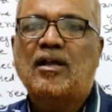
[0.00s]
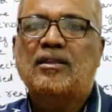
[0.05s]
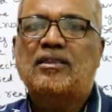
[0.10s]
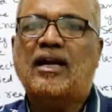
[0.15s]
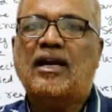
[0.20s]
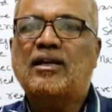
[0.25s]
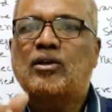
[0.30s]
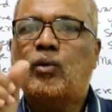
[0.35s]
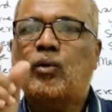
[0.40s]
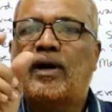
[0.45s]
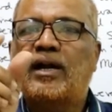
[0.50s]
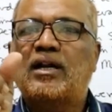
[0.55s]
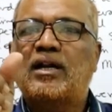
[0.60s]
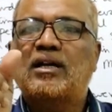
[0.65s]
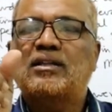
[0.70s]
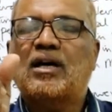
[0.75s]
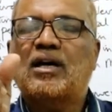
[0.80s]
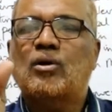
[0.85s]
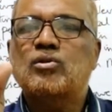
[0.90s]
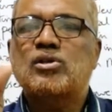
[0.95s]
That
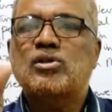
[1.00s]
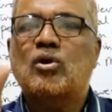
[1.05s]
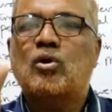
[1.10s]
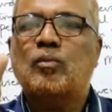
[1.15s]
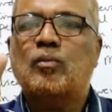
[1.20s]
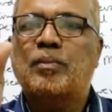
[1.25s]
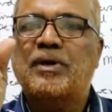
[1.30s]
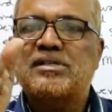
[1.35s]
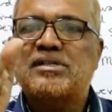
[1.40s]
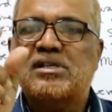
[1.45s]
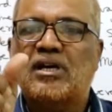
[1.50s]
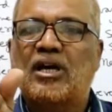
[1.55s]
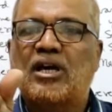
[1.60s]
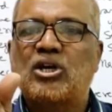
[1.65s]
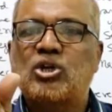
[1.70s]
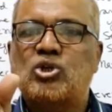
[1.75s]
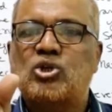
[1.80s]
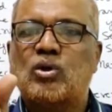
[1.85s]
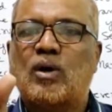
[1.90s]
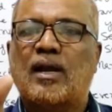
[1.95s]
20,000 rupees
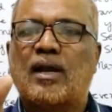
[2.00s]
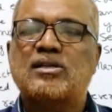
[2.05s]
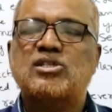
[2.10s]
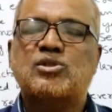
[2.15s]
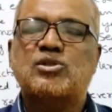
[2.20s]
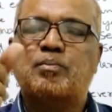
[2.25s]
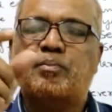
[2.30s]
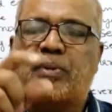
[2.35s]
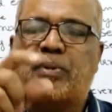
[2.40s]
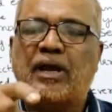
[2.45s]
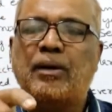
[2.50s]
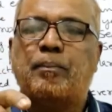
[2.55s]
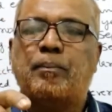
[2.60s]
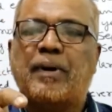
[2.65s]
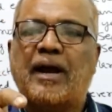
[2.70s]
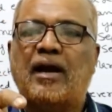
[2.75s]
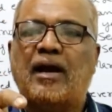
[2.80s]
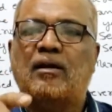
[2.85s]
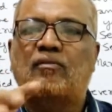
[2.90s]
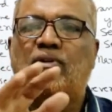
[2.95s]
insurance
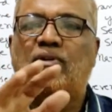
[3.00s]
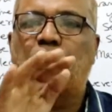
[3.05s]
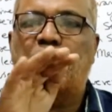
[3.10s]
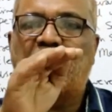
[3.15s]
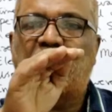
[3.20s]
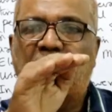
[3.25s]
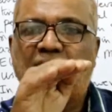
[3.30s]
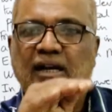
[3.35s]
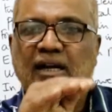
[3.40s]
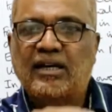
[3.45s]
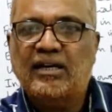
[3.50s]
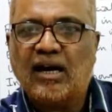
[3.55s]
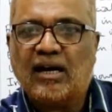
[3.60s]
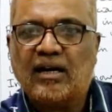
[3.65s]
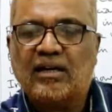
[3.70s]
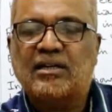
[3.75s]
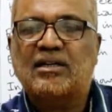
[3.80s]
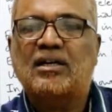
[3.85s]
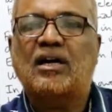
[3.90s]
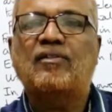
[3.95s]
prepaid will be
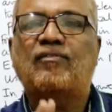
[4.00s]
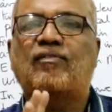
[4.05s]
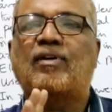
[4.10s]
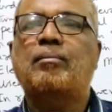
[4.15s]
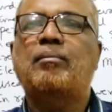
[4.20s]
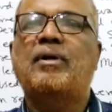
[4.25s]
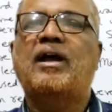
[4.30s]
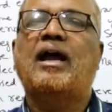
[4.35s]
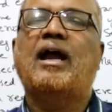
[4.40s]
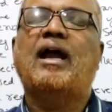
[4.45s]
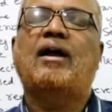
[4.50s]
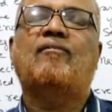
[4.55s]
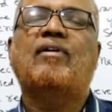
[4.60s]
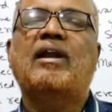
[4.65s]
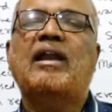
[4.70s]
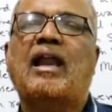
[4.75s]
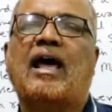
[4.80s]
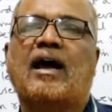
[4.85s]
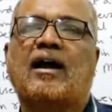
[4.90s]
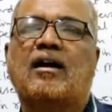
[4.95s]
deducted from a
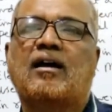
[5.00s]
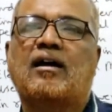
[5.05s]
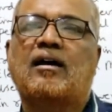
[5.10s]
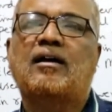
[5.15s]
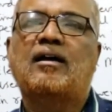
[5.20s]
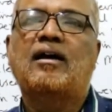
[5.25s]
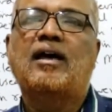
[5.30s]
1 lakh,